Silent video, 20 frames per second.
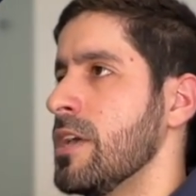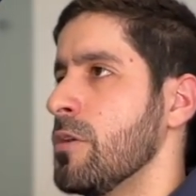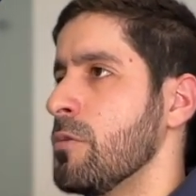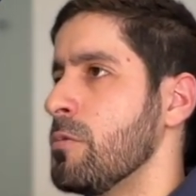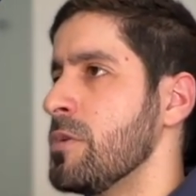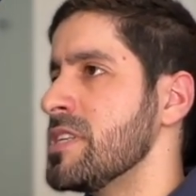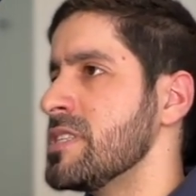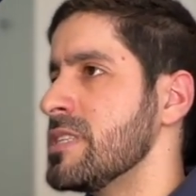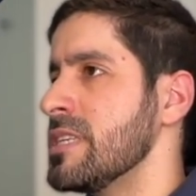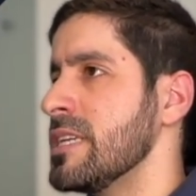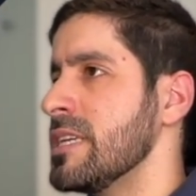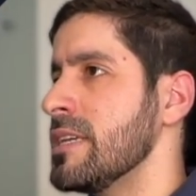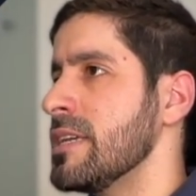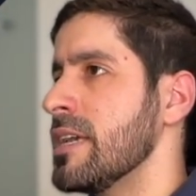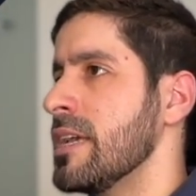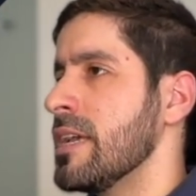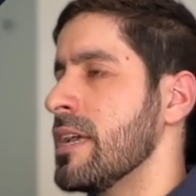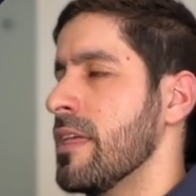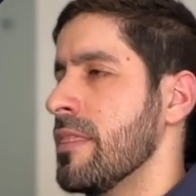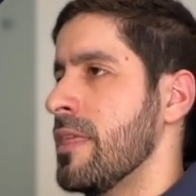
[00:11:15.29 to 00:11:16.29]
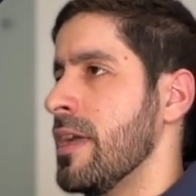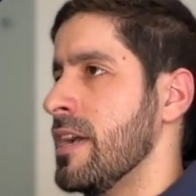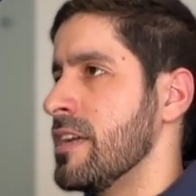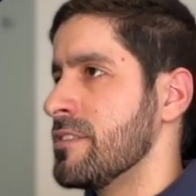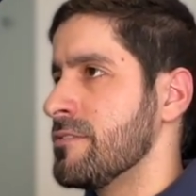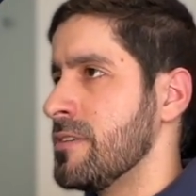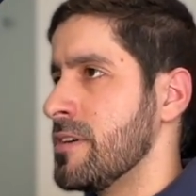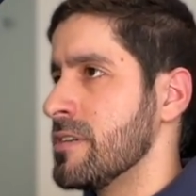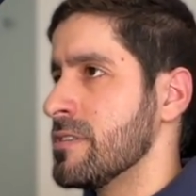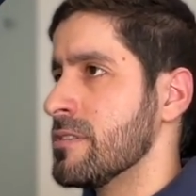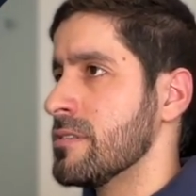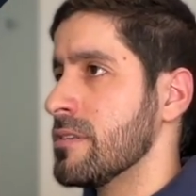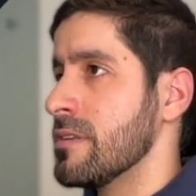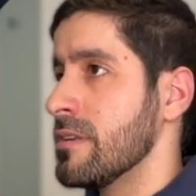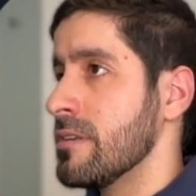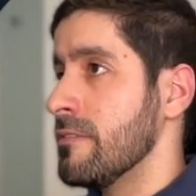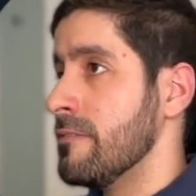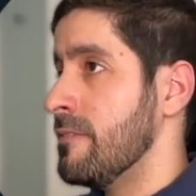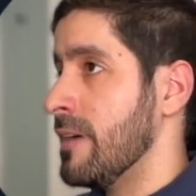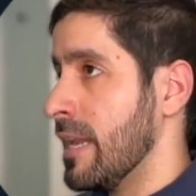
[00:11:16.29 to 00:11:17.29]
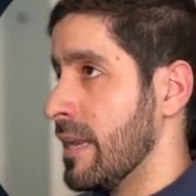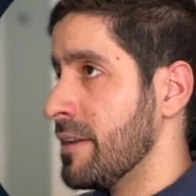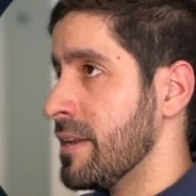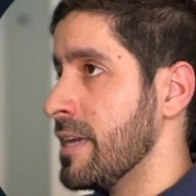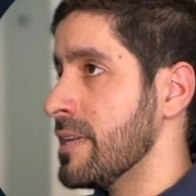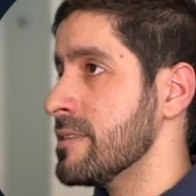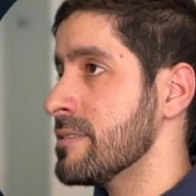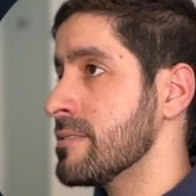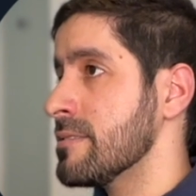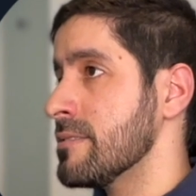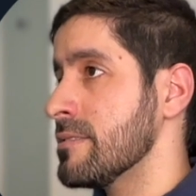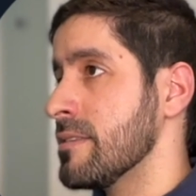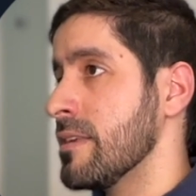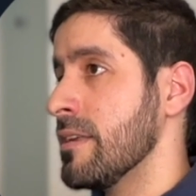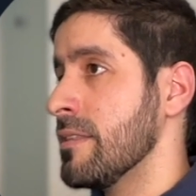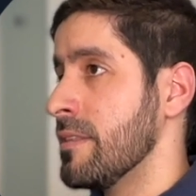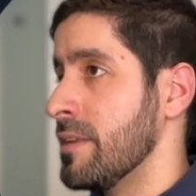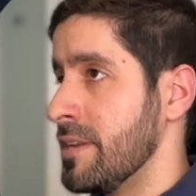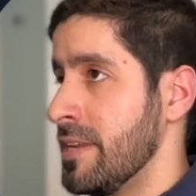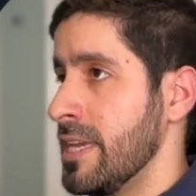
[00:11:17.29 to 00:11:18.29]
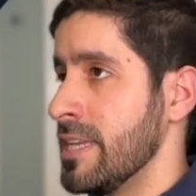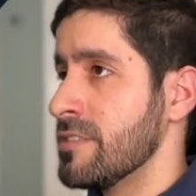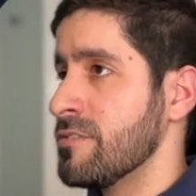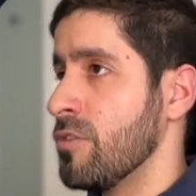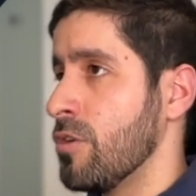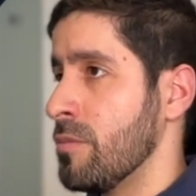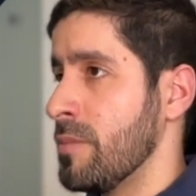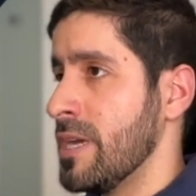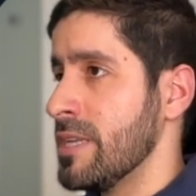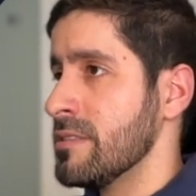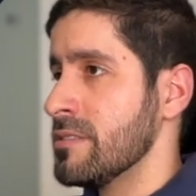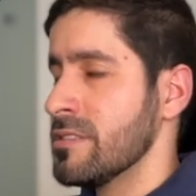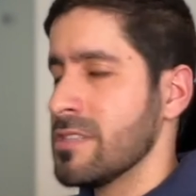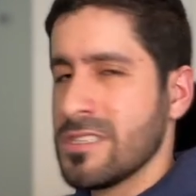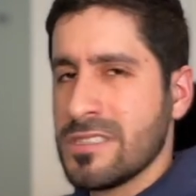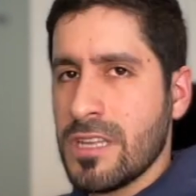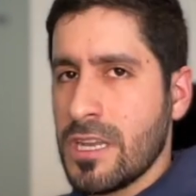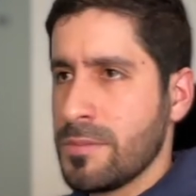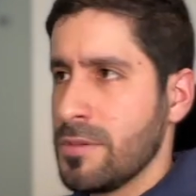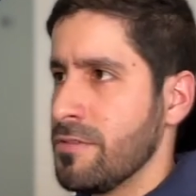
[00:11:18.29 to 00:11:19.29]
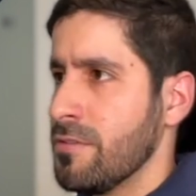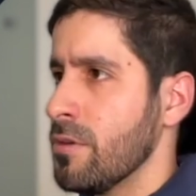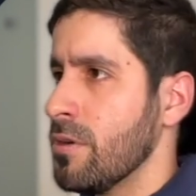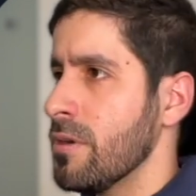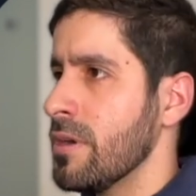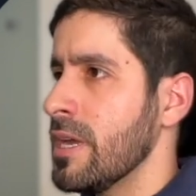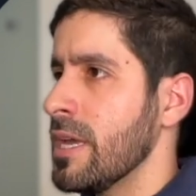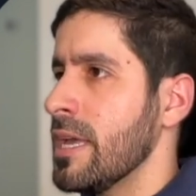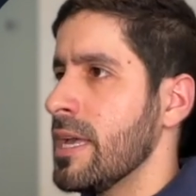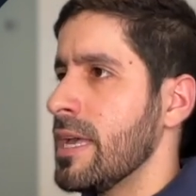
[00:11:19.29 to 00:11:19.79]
we see that it first validates the date format just like before,